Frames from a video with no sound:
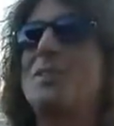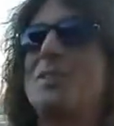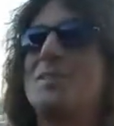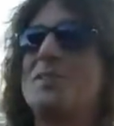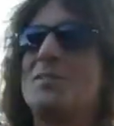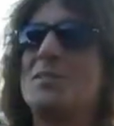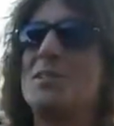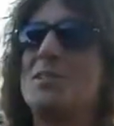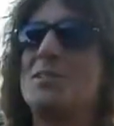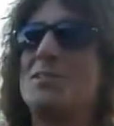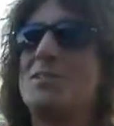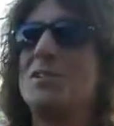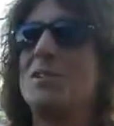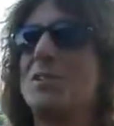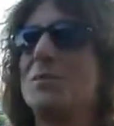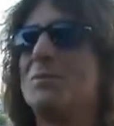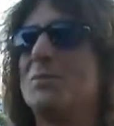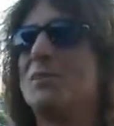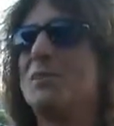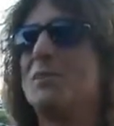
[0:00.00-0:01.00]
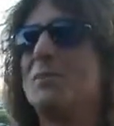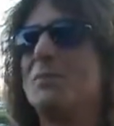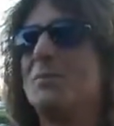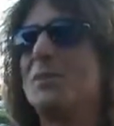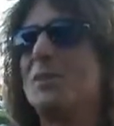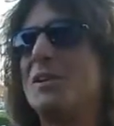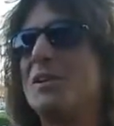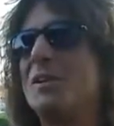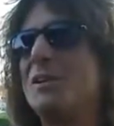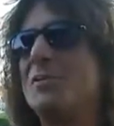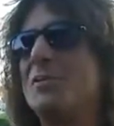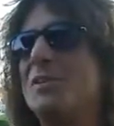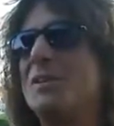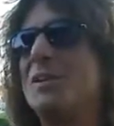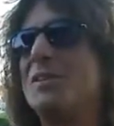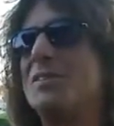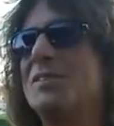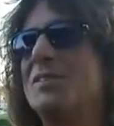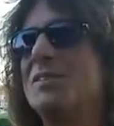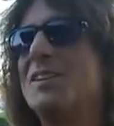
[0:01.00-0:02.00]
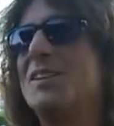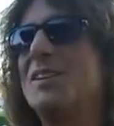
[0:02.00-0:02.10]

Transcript: stuff's so stupid to begin with.